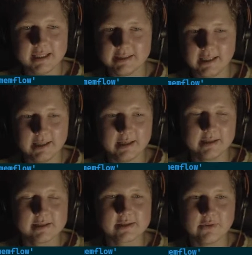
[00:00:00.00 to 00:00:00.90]
elegant,
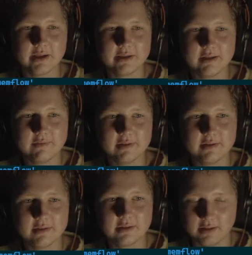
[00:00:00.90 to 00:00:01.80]
so that even
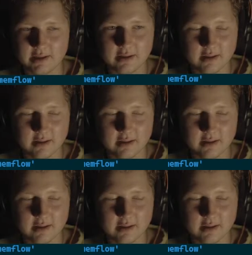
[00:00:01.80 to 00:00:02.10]
like